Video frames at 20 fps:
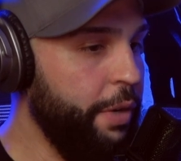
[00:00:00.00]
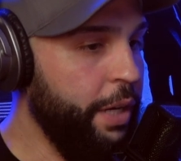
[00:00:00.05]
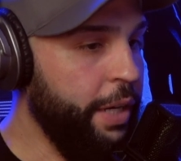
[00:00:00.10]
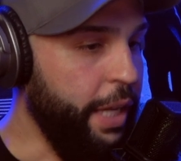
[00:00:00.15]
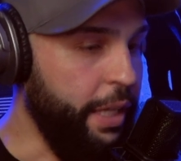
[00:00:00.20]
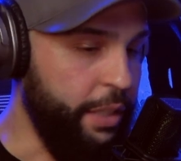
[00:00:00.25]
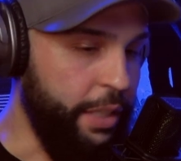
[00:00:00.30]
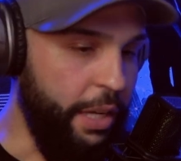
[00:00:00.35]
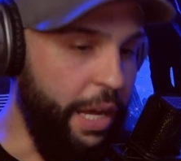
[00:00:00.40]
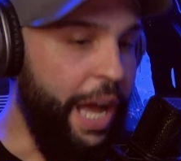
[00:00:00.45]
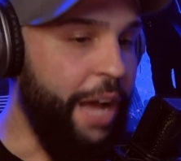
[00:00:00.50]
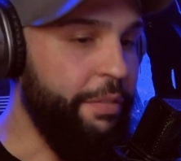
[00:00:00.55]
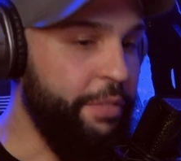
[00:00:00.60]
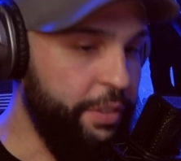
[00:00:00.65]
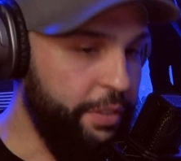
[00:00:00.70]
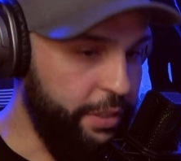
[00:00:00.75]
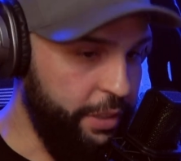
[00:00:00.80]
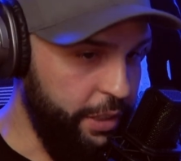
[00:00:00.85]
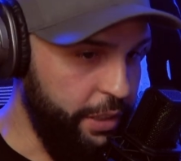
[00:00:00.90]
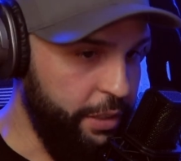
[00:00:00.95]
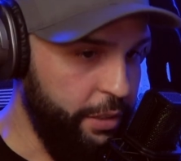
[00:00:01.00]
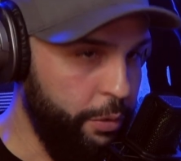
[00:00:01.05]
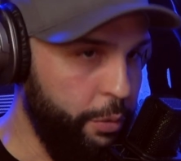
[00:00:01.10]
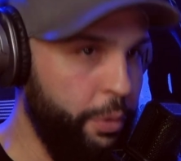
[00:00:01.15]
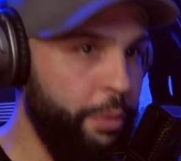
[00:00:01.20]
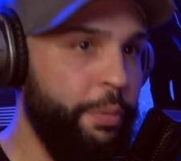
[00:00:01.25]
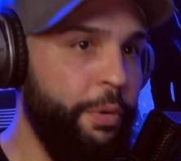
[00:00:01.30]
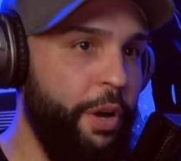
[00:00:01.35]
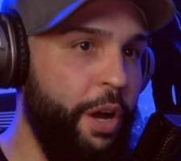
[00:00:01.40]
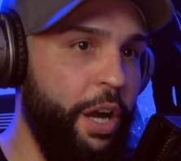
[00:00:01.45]
okay, now obviously
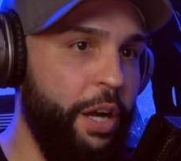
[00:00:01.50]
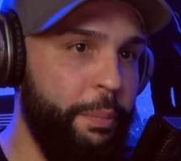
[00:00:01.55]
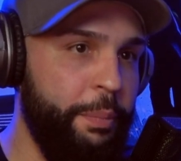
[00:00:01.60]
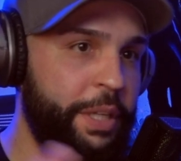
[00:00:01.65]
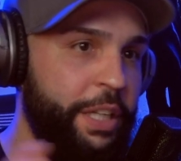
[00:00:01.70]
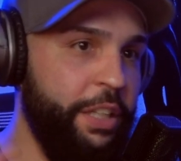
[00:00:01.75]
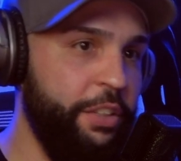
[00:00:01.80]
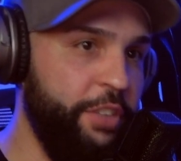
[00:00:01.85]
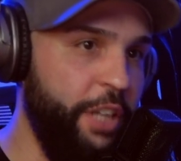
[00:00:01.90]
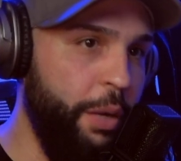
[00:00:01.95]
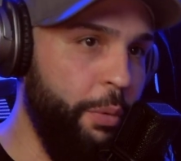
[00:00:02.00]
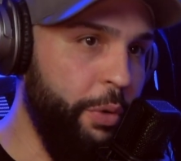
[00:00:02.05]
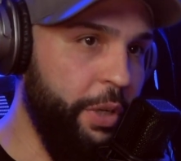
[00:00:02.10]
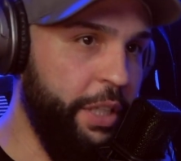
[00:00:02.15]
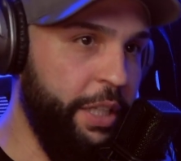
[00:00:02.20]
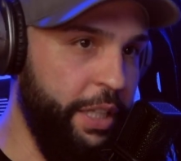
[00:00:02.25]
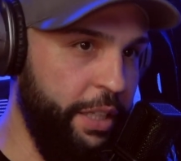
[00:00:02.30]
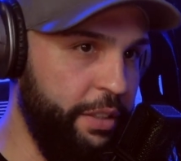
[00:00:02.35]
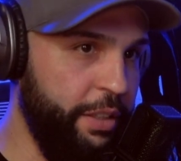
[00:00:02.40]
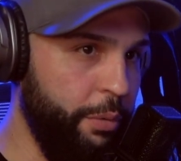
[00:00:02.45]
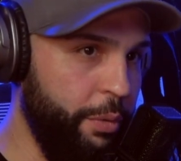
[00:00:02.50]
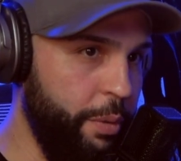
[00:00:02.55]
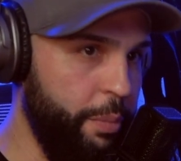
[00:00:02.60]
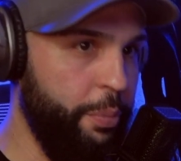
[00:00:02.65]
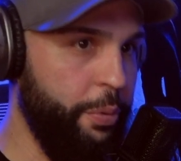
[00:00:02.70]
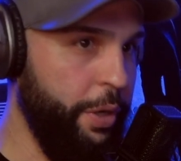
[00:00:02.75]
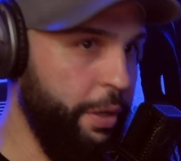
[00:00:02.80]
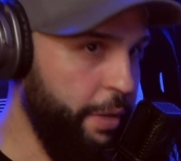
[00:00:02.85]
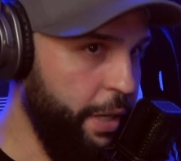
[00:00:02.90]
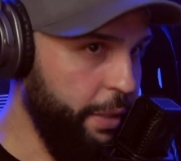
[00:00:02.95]
me and John were kids at one
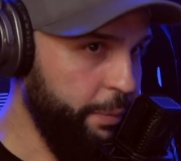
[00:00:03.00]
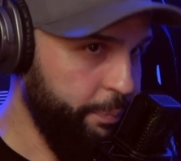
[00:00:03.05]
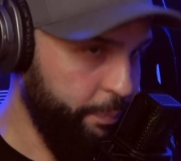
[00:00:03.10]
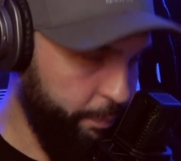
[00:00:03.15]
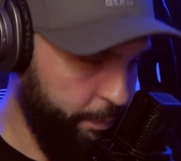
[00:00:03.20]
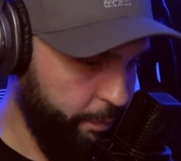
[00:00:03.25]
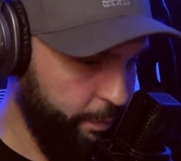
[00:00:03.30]
point, right?